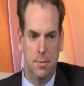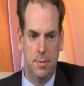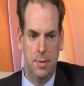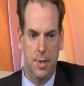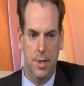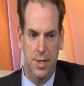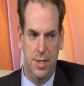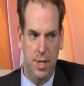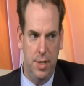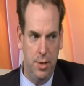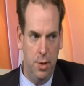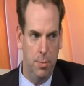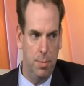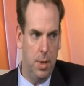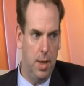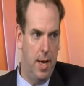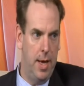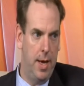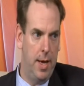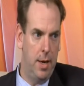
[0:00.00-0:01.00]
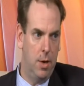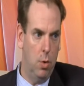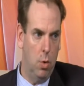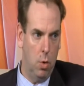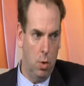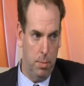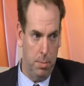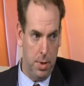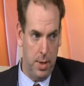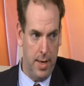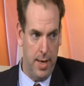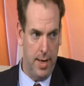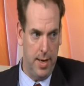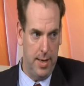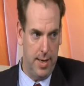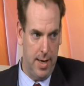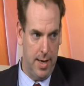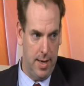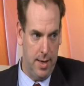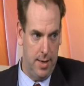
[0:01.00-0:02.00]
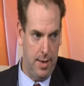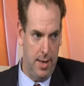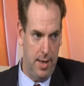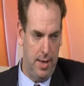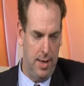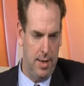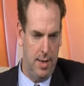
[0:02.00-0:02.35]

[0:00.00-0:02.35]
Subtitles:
continue playing or play again